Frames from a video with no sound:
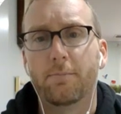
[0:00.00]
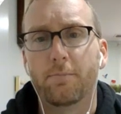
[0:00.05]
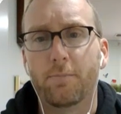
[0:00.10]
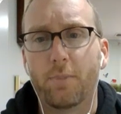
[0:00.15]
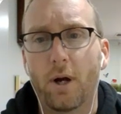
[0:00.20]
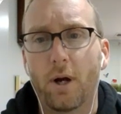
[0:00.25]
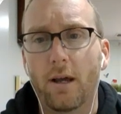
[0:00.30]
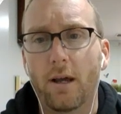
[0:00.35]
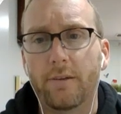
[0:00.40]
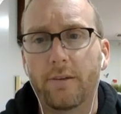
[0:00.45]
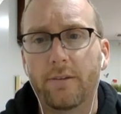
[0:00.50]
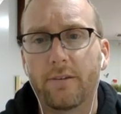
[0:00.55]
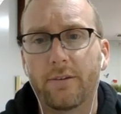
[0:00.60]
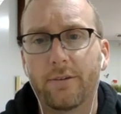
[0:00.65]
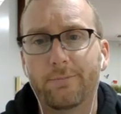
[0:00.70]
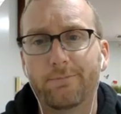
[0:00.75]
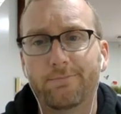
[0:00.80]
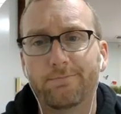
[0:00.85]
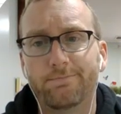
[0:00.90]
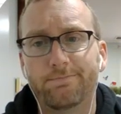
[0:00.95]
but
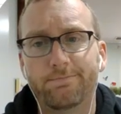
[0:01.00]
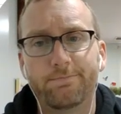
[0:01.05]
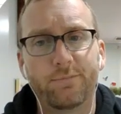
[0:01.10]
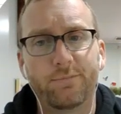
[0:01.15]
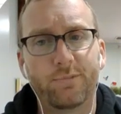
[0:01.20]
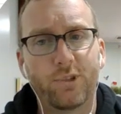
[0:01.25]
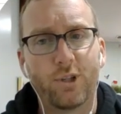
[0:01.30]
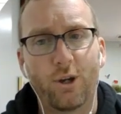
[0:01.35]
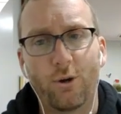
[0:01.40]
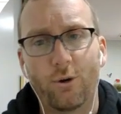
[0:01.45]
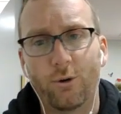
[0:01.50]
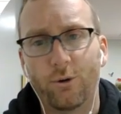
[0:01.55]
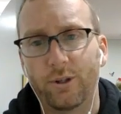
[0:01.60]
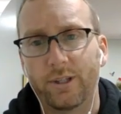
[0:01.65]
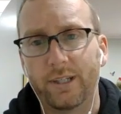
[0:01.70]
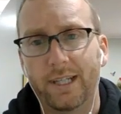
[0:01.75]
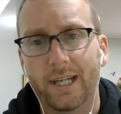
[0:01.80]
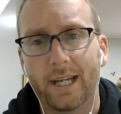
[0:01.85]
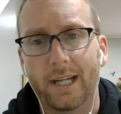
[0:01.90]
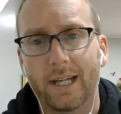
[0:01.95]

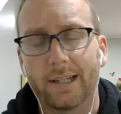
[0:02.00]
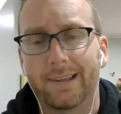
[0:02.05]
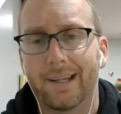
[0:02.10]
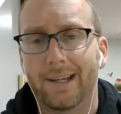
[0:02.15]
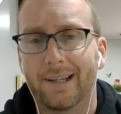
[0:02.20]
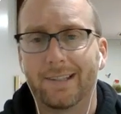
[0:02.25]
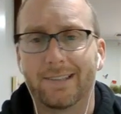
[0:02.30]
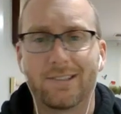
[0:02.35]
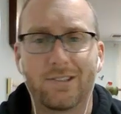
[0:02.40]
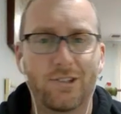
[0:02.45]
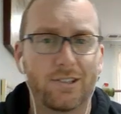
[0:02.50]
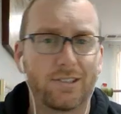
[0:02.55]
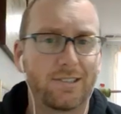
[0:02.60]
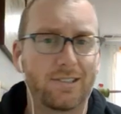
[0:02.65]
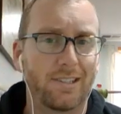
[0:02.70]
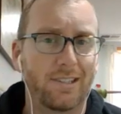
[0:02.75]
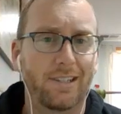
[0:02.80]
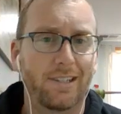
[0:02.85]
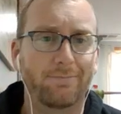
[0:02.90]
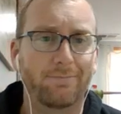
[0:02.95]
totally get it that it's just
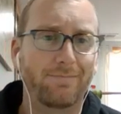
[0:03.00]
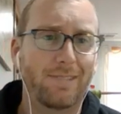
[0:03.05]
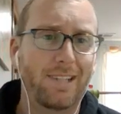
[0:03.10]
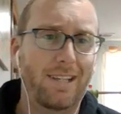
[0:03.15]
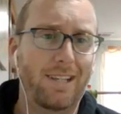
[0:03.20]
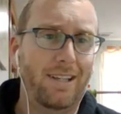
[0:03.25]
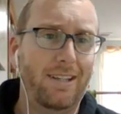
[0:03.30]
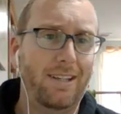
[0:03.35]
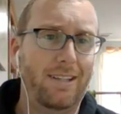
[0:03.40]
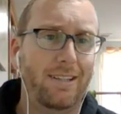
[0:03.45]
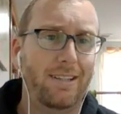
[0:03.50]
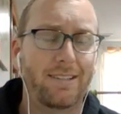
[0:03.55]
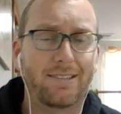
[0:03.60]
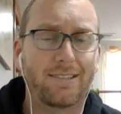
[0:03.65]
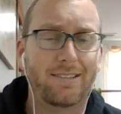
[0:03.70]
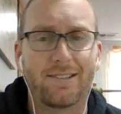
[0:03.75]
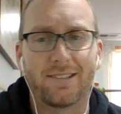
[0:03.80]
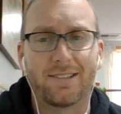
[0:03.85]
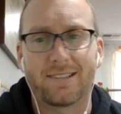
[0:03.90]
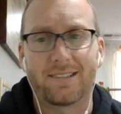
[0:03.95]
like,
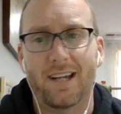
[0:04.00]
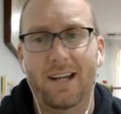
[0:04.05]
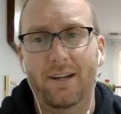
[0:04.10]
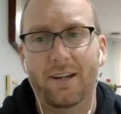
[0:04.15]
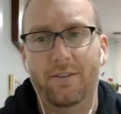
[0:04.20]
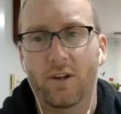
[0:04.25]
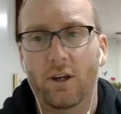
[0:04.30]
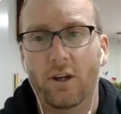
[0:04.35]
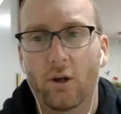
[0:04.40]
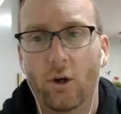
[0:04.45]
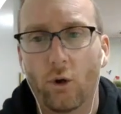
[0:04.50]
it's just kind of a